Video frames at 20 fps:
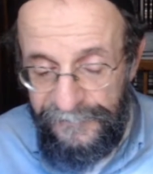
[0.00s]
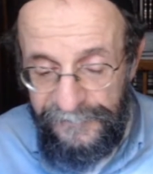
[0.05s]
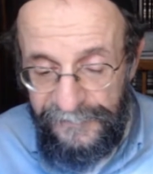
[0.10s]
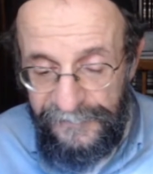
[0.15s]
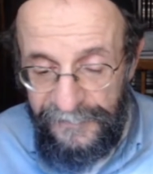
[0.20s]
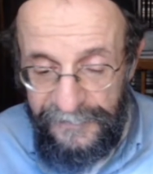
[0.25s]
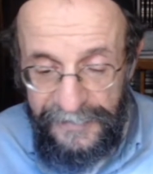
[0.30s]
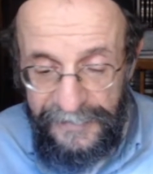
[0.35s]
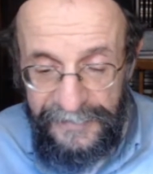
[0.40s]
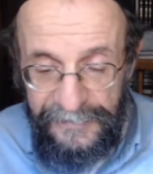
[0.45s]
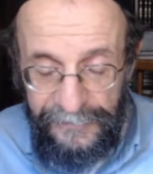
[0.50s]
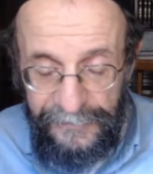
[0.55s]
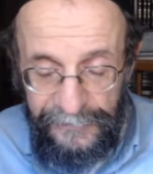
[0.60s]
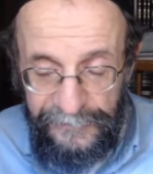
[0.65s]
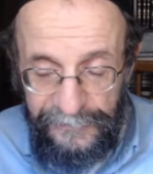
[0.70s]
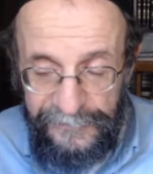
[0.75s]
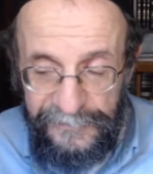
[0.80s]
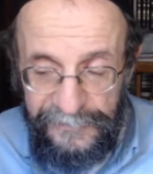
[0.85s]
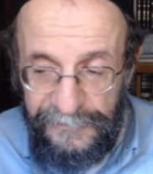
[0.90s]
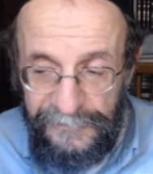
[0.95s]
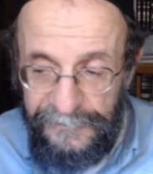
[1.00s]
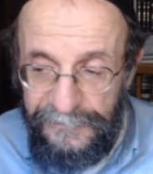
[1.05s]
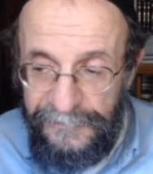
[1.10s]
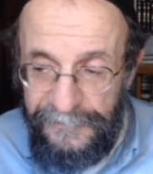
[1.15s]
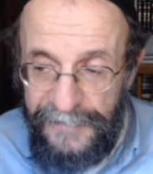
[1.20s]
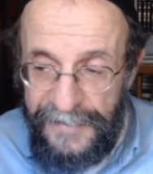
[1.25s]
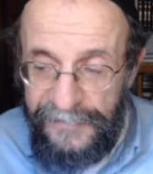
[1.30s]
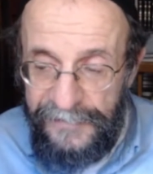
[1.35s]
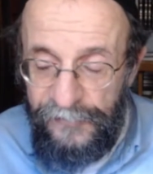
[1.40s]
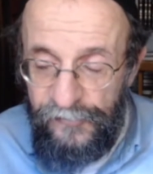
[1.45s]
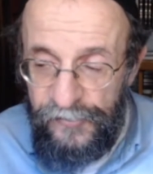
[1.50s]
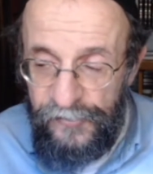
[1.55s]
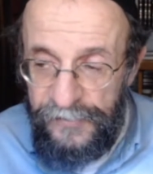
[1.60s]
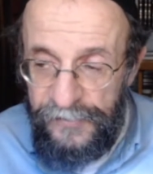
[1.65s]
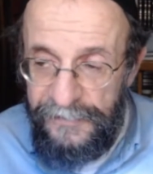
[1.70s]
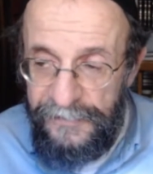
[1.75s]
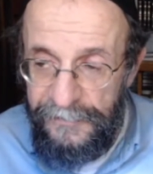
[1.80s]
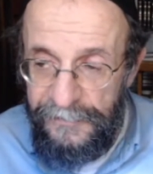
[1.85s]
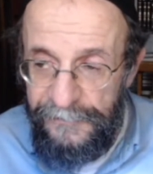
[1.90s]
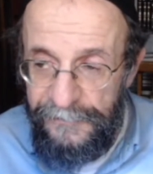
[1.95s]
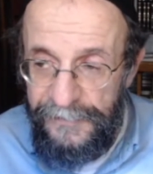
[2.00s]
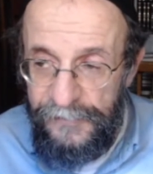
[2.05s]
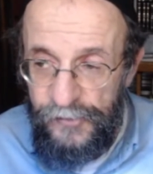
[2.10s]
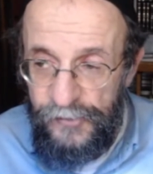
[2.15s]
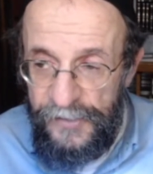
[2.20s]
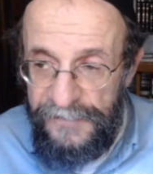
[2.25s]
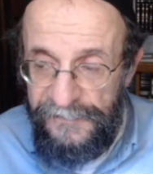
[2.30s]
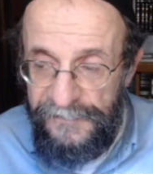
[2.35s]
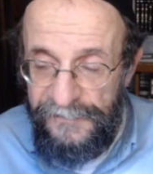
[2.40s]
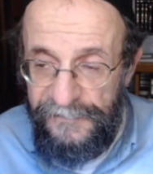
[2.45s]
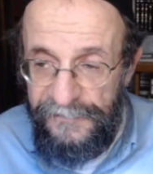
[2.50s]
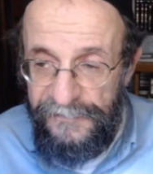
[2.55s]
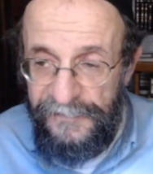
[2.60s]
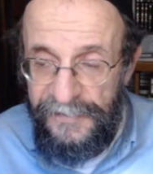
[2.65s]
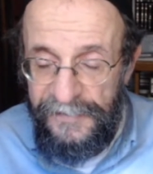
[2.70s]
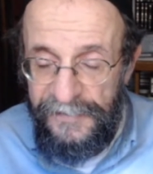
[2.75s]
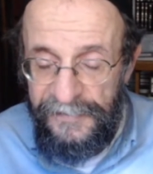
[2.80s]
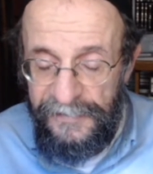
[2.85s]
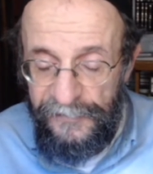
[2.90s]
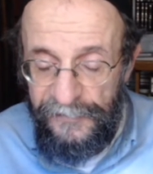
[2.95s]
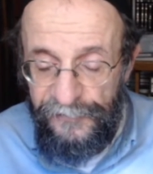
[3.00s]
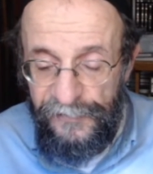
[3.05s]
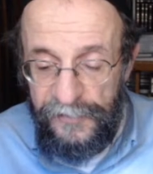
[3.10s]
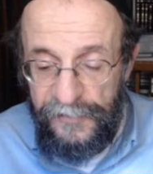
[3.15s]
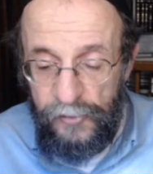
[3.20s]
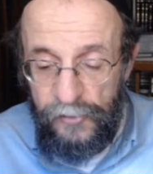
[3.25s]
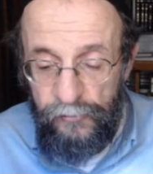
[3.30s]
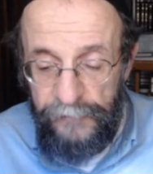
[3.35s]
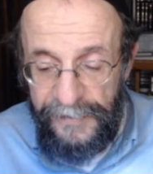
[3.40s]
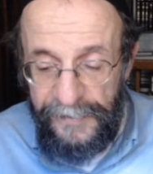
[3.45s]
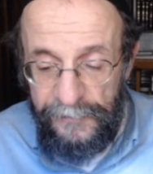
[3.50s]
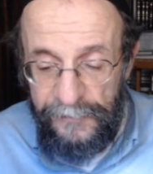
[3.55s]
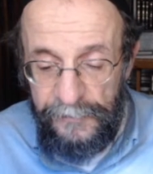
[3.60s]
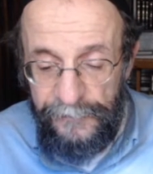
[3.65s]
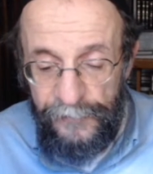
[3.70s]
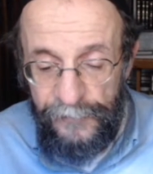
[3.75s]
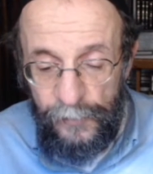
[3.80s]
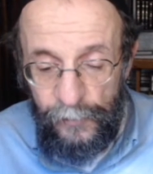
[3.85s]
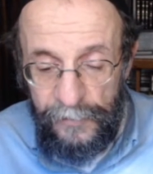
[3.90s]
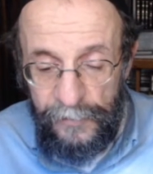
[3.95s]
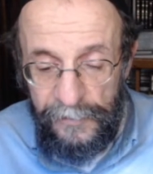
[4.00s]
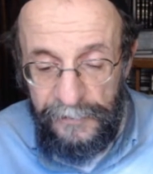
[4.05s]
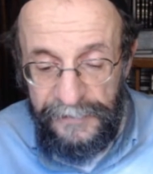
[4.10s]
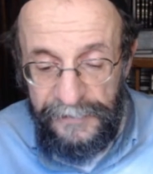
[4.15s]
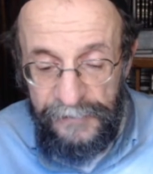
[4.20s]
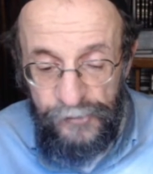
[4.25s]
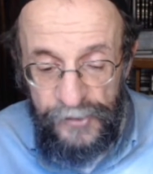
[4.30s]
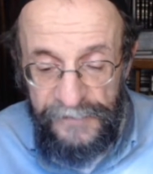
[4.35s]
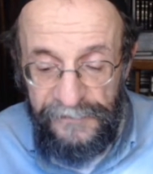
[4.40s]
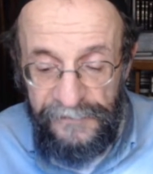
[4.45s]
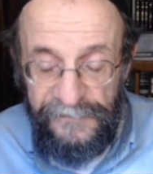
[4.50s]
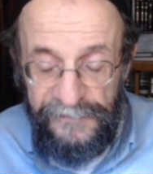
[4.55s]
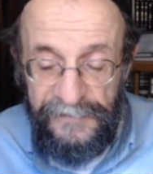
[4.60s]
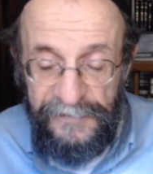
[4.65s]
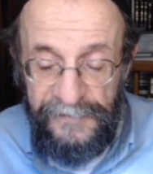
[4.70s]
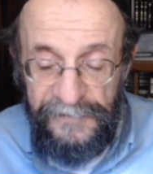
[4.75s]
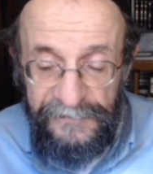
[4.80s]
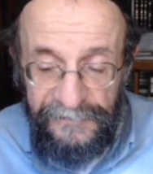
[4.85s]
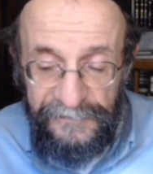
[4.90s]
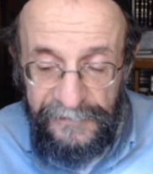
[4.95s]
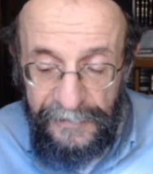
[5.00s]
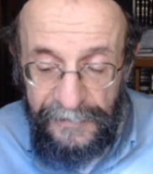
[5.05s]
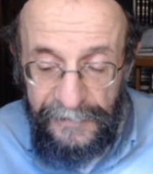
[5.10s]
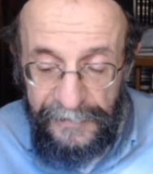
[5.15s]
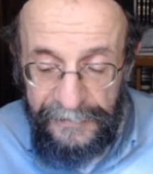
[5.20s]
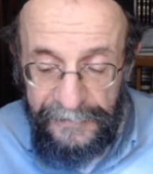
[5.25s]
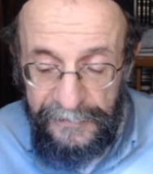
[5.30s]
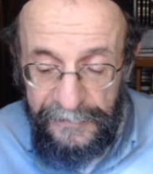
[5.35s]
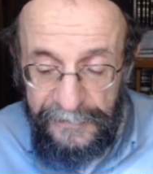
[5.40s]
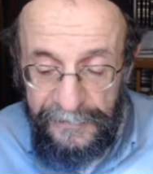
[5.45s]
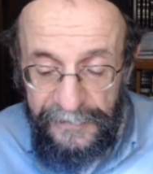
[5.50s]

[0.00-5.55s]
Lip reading: today until next year that Jesus is the creator of the world and Jesus is God.